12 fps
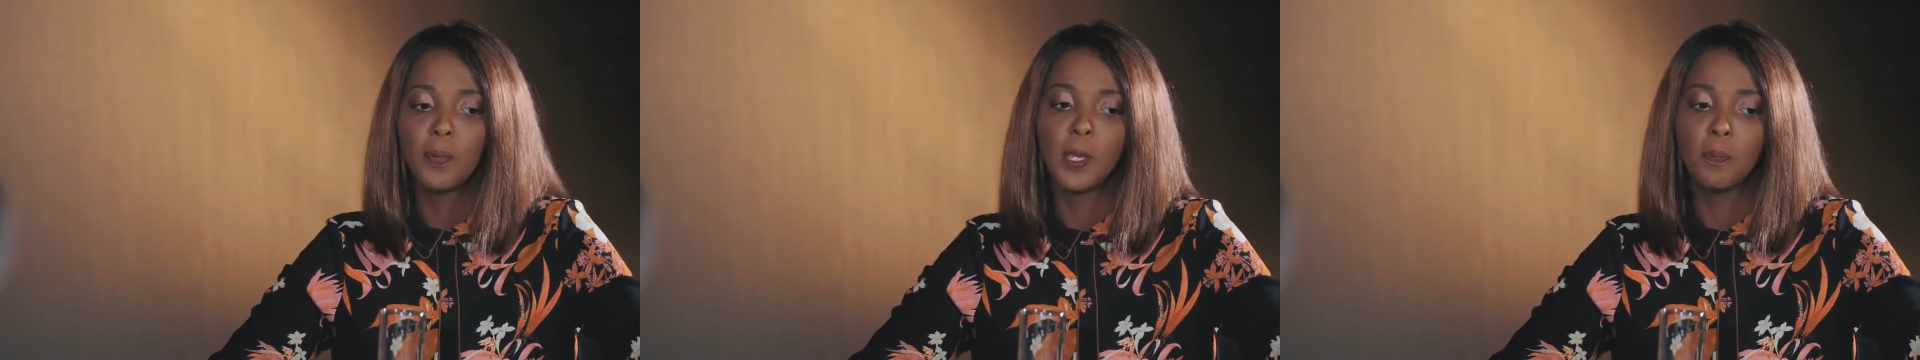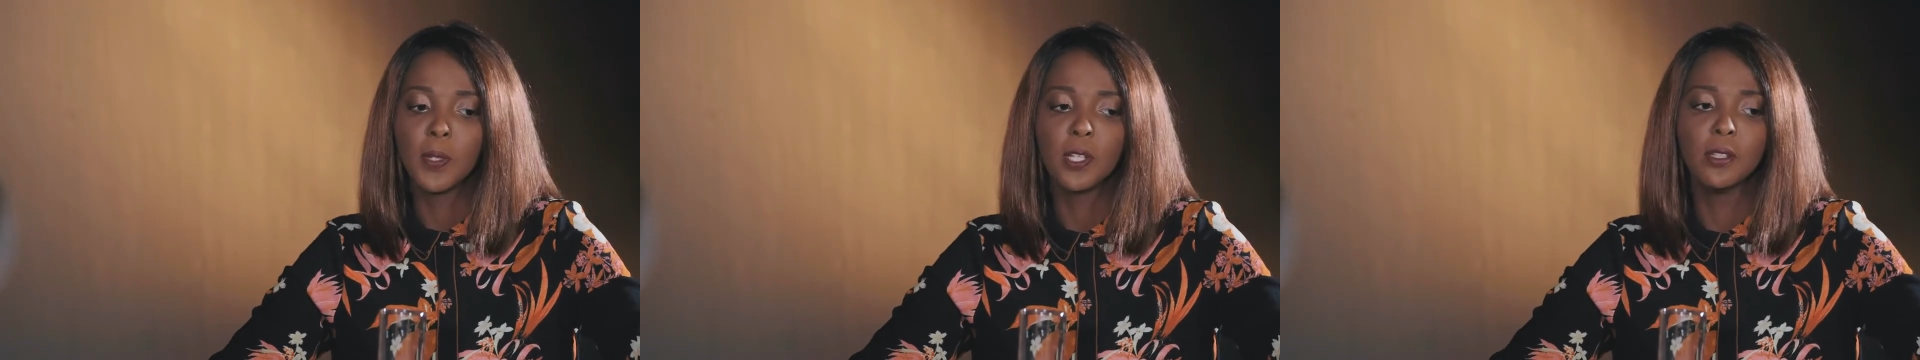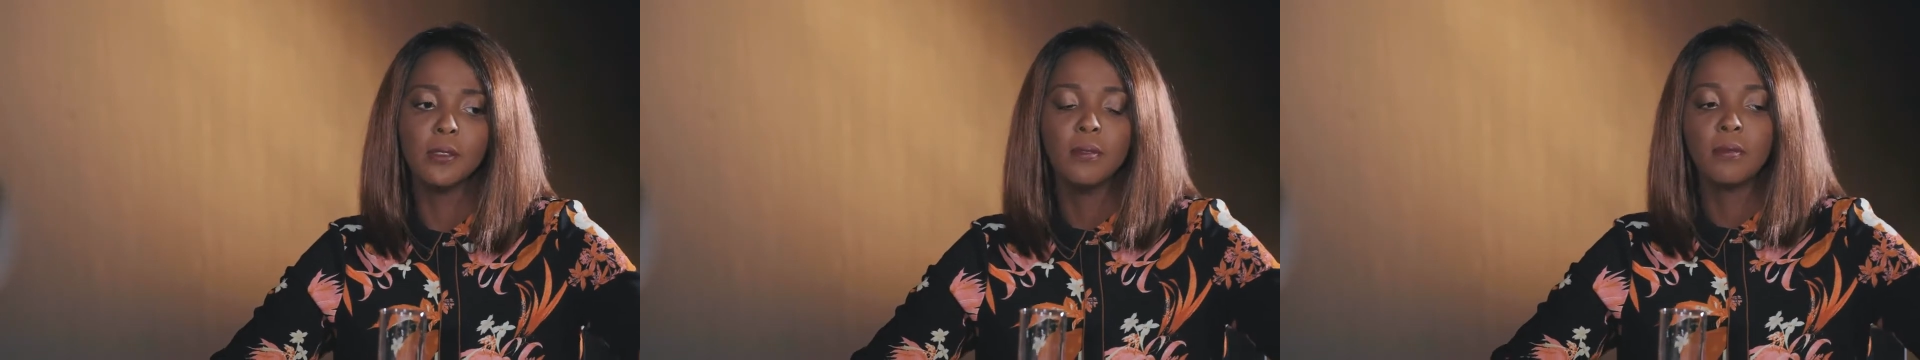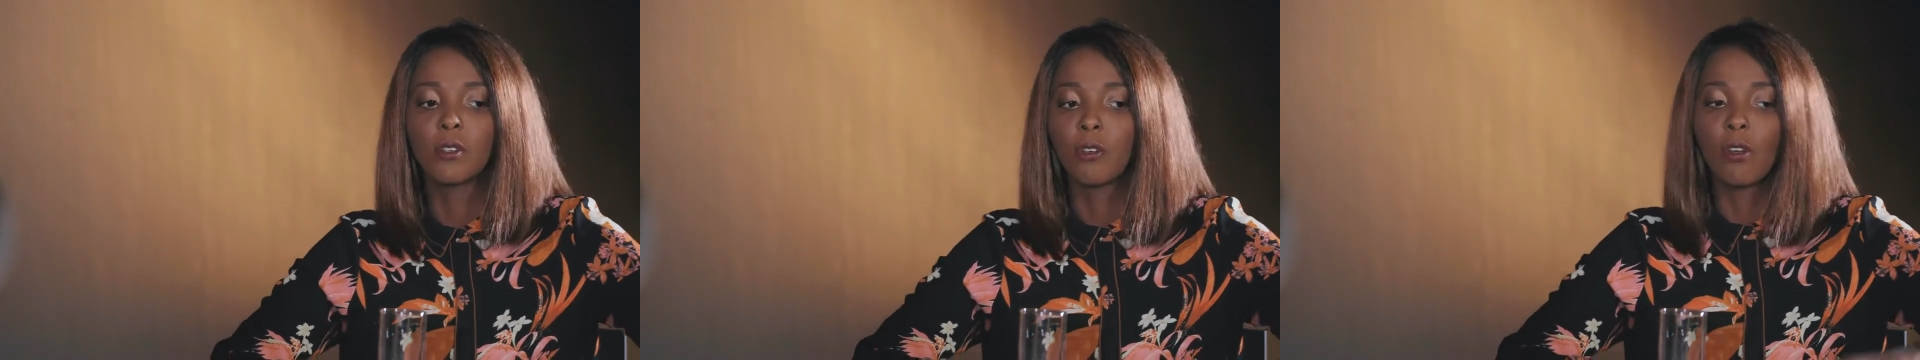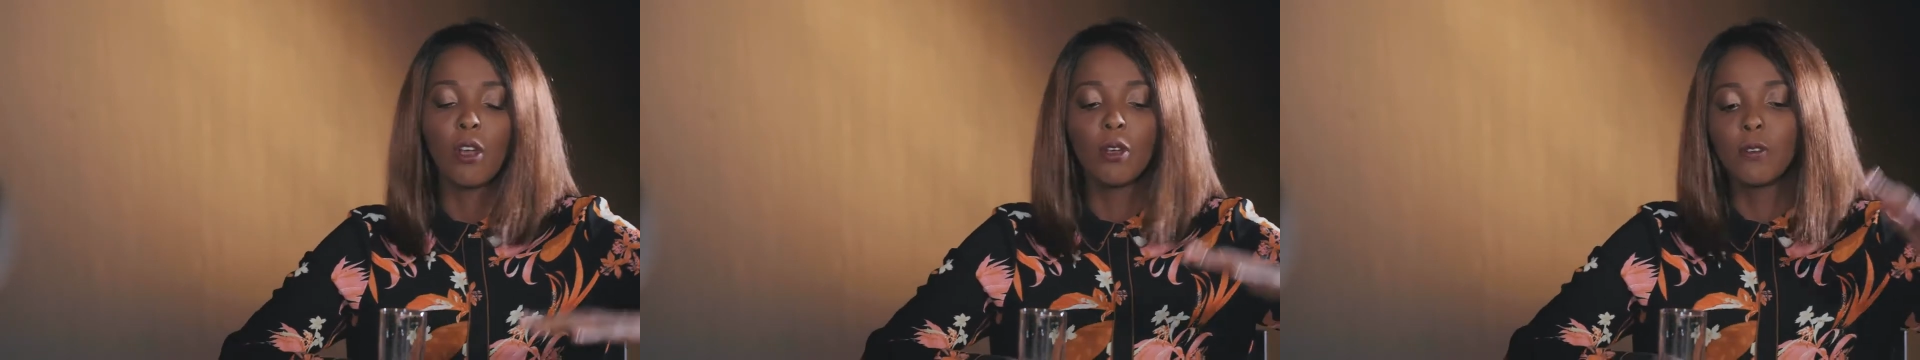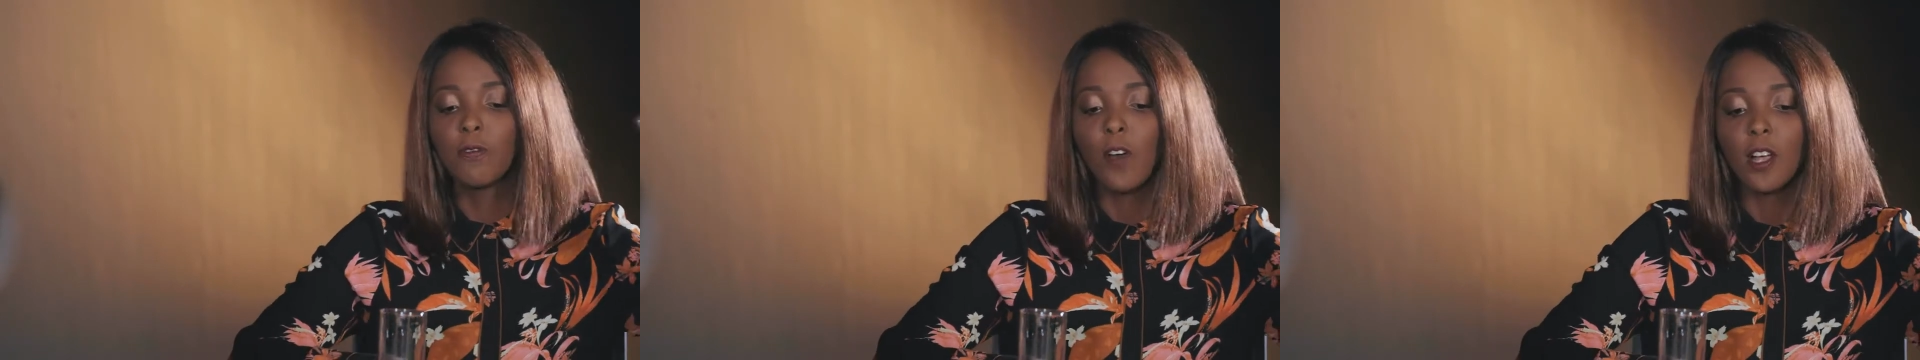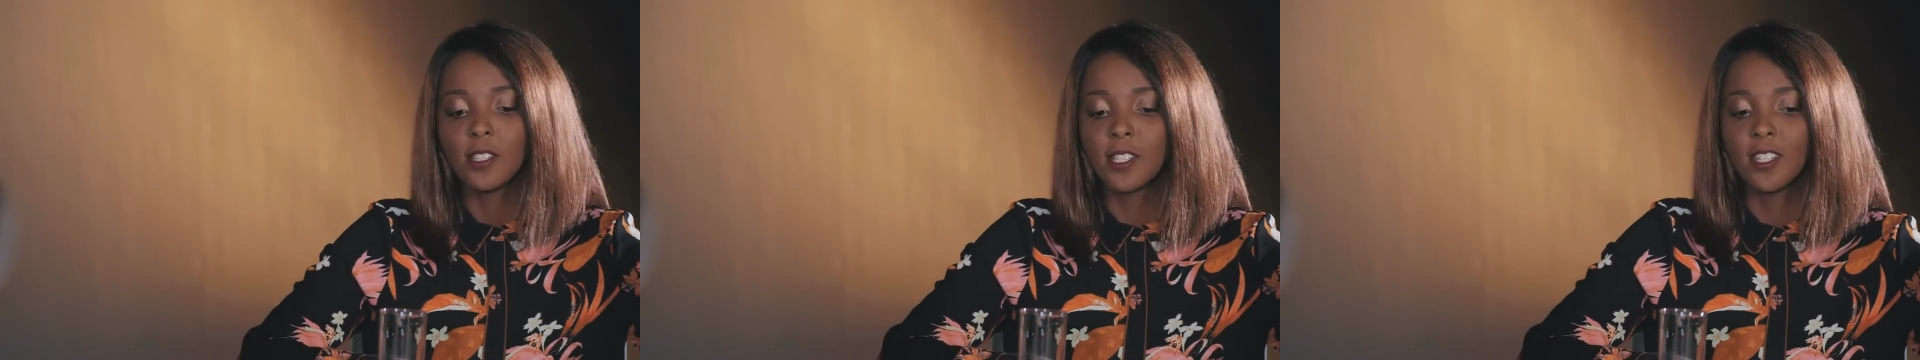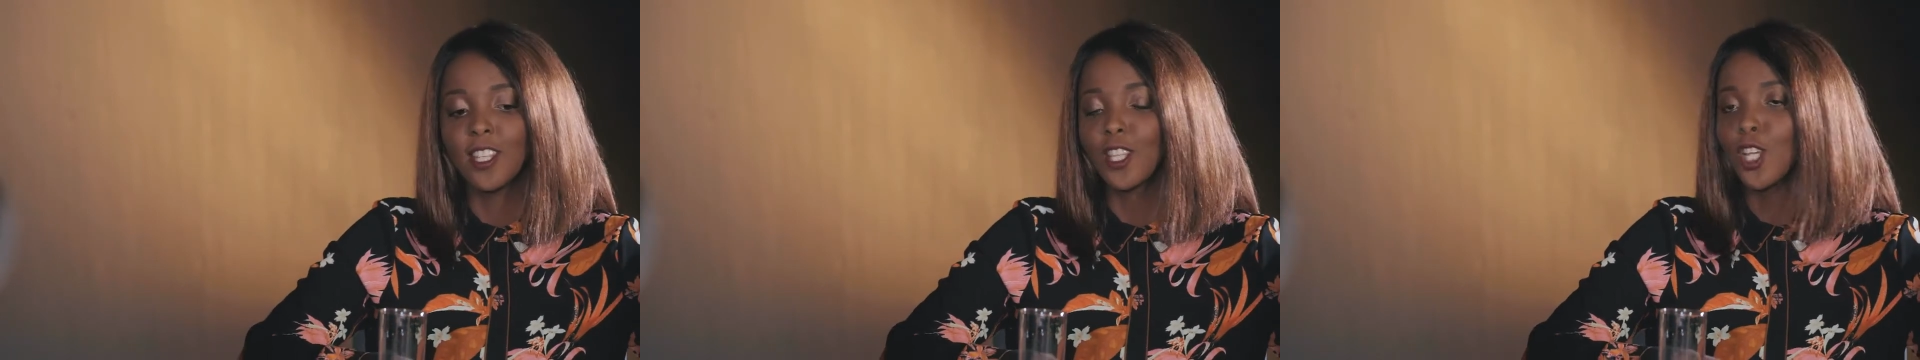People grow
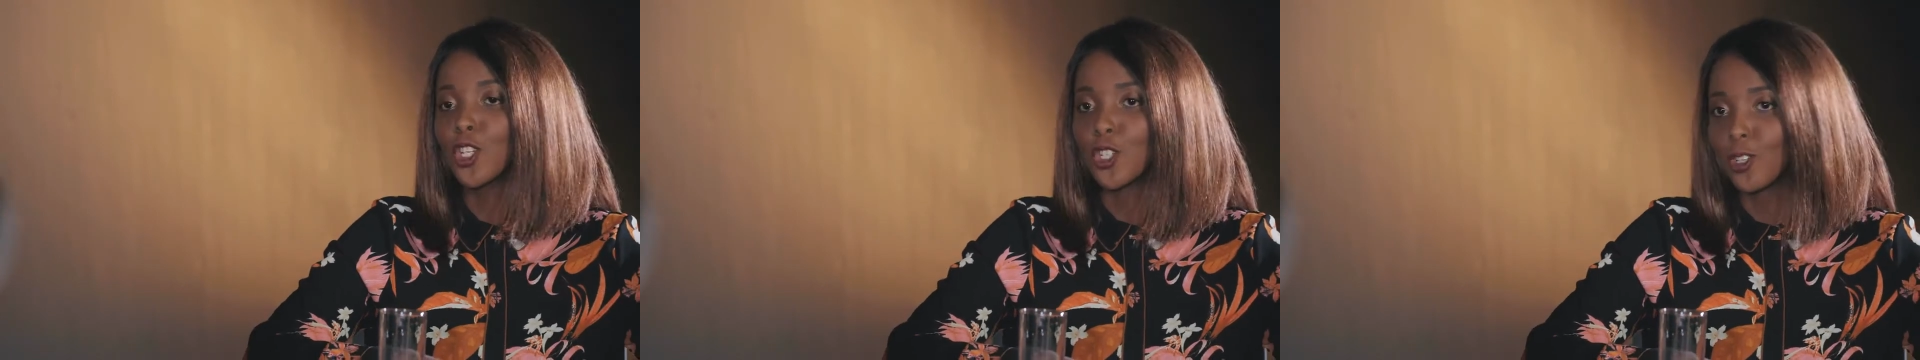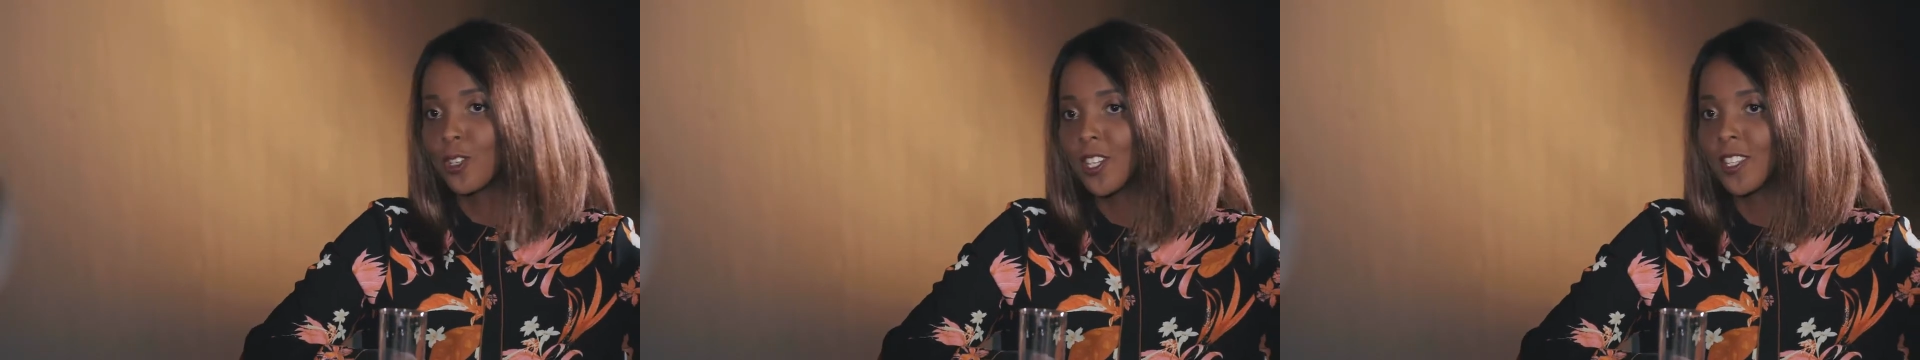faster than they should,